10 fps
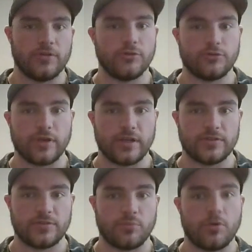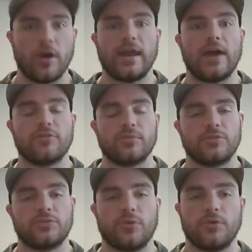nutrients brought out from
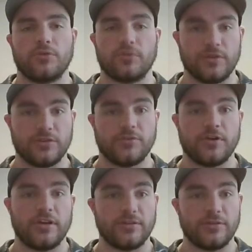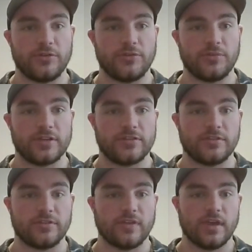the soil from these very diverse
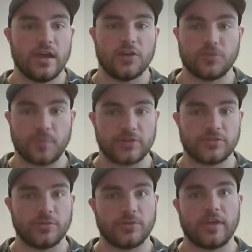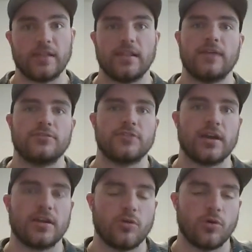mixes, especially with that
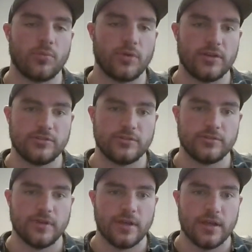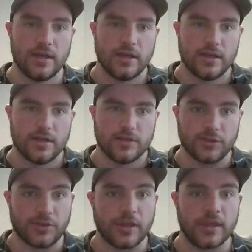livestock incorporation.
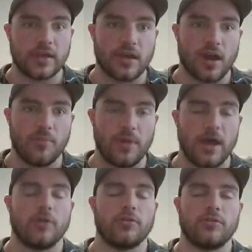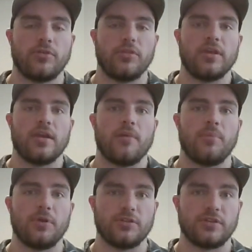So, thinking about the
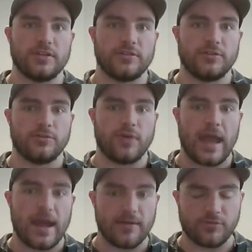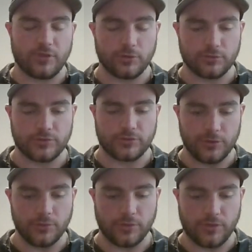ability to have those
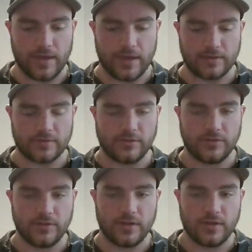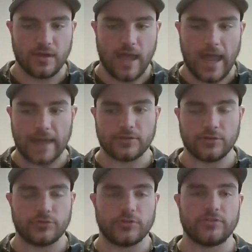two things add
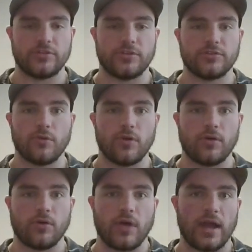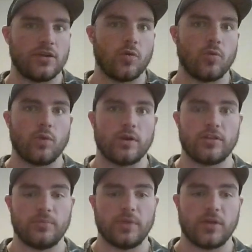nutrients to the soil, I know one of
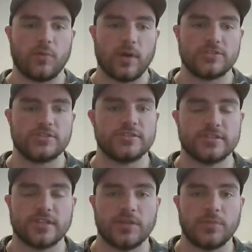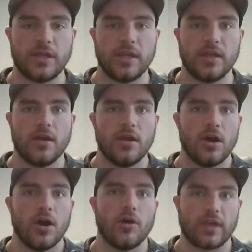the big questions is going to be,
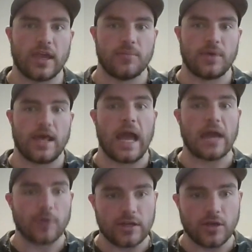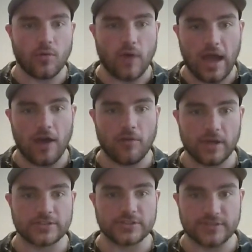okay, but how do I know how
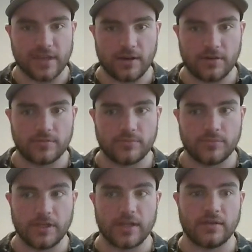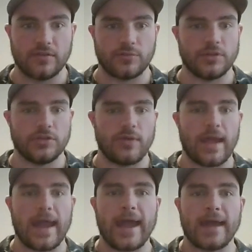much is there? Because when you
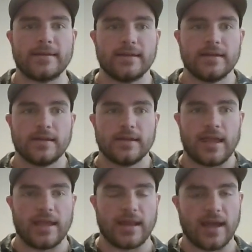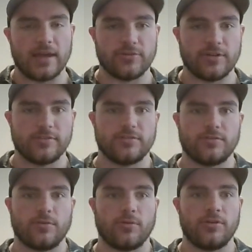add
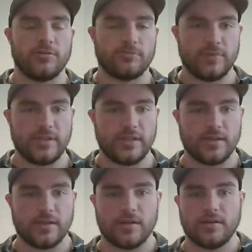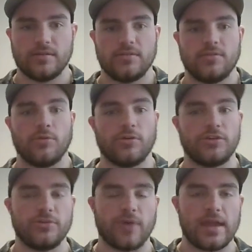anhydrous or urea or
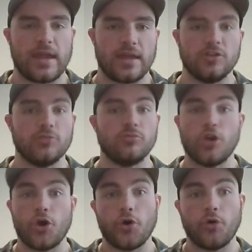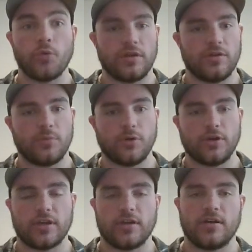UAN, you know what you're
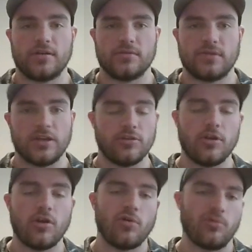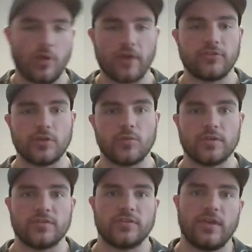putting on and you know roughly
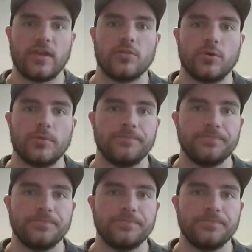what's available.